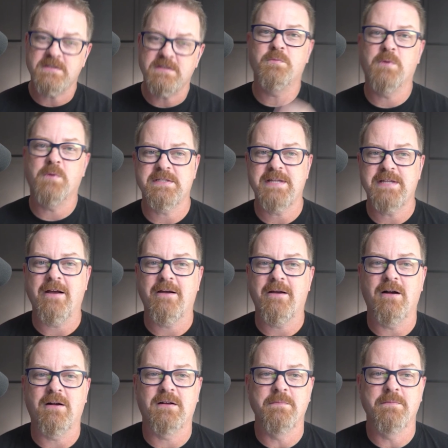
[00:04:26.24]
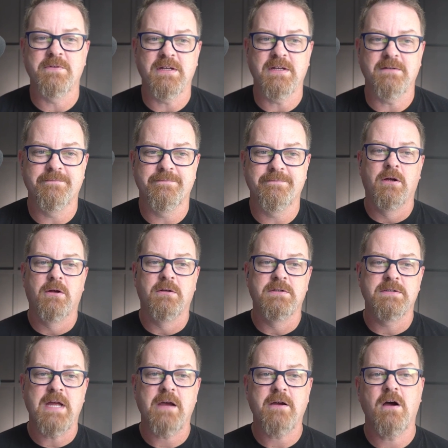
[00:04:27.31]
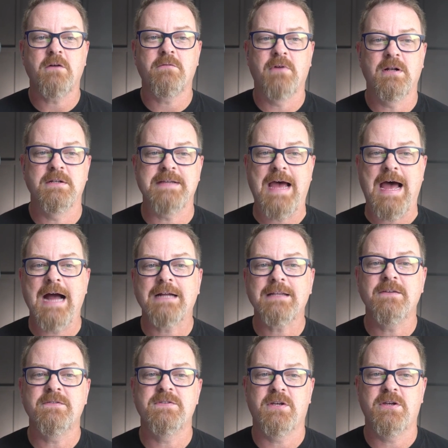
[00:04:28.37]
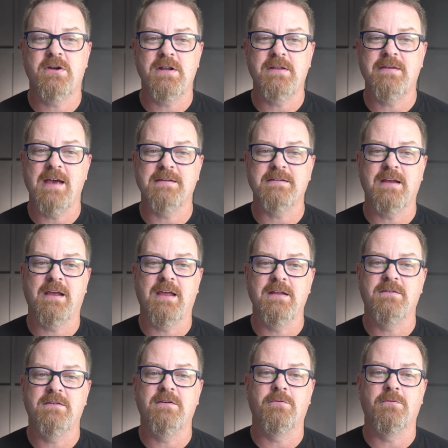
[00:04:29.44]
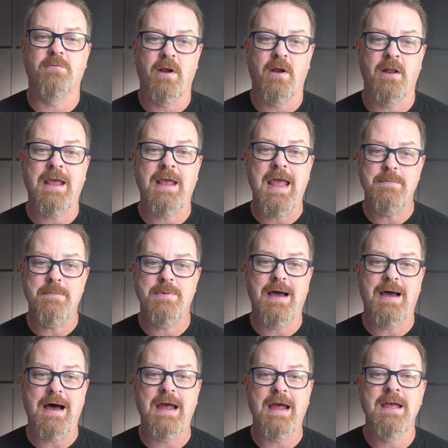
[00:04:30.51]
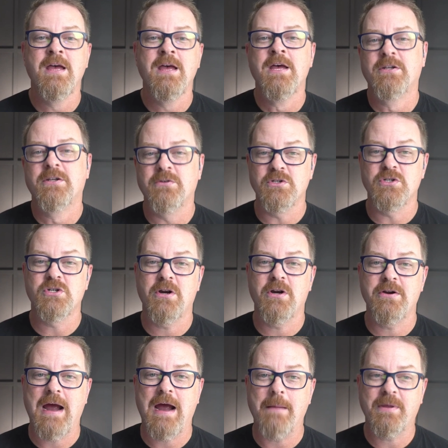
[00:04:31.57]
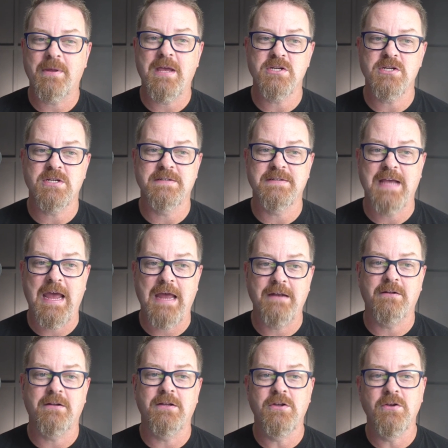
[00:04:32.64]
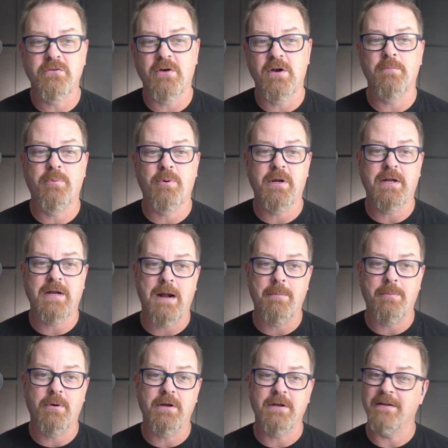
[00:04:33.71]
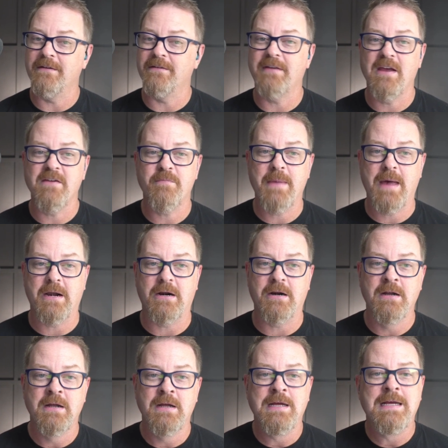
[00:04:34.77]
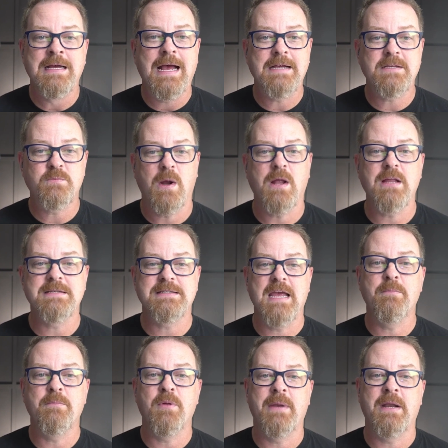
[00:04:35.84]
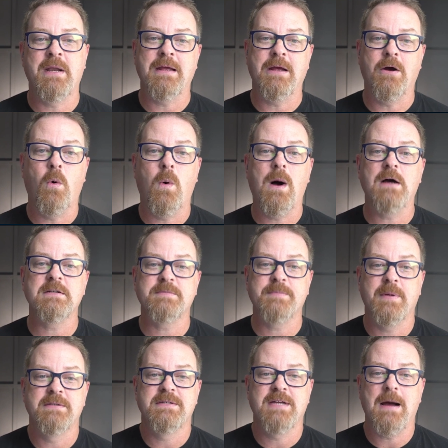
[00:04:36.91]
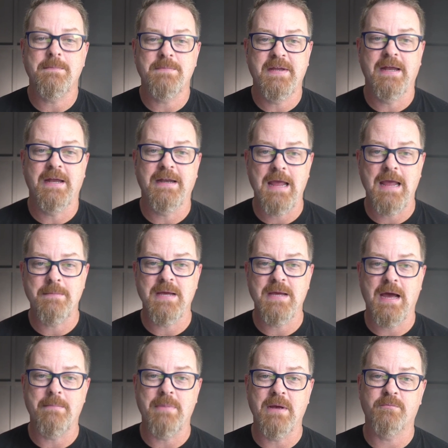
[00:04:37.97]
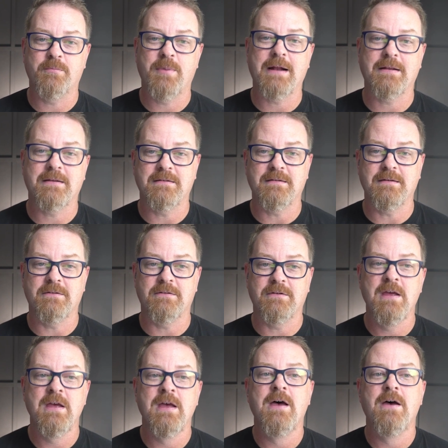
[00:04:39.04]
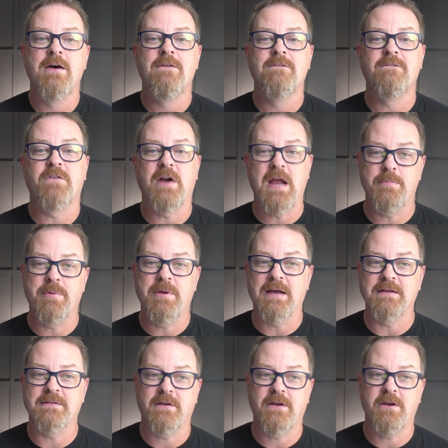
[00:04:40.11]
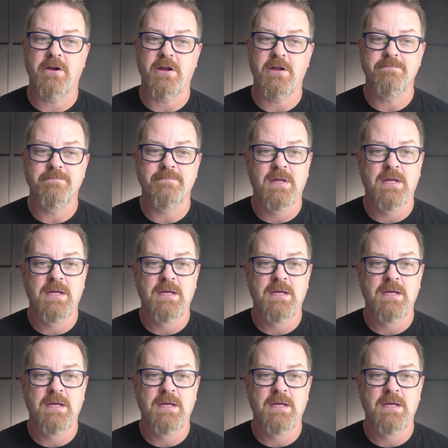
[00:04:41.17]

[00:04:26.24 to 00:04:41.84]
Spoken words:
This is where StackHawk comes in. StackHawk runs active security tests against your running API to ensure your application is handling user input and output in a safe manner, as well as implementing OWASP top 10 API best practices for API security.